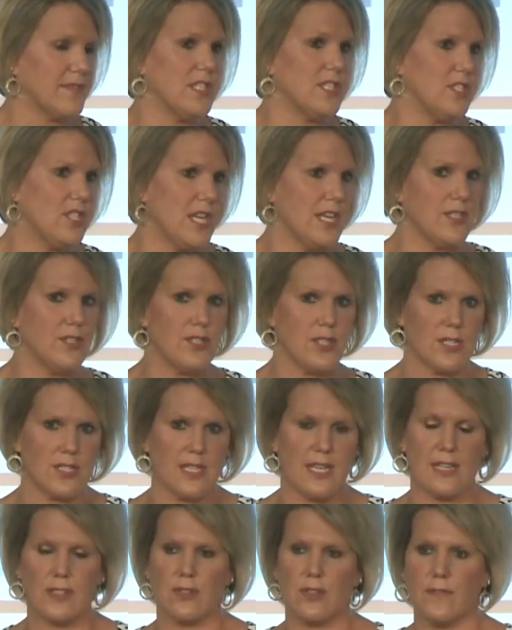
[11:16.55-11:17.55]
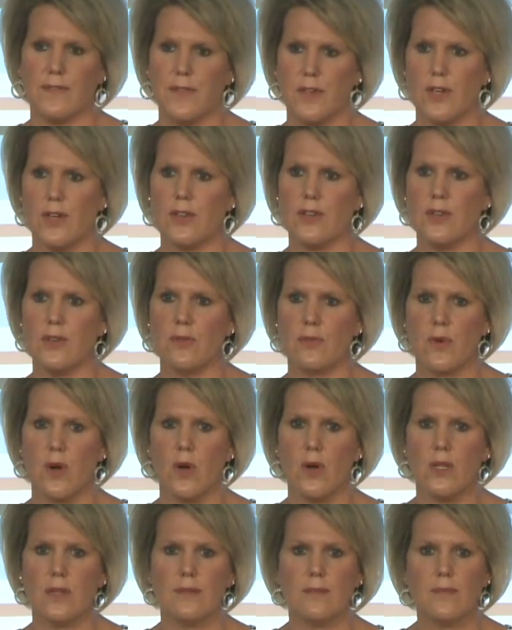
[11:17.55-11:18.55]
to change your schedule for your new
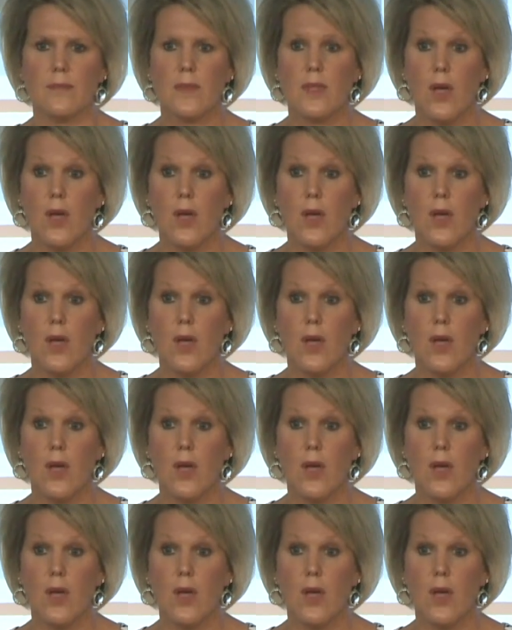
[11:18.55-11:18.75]
role,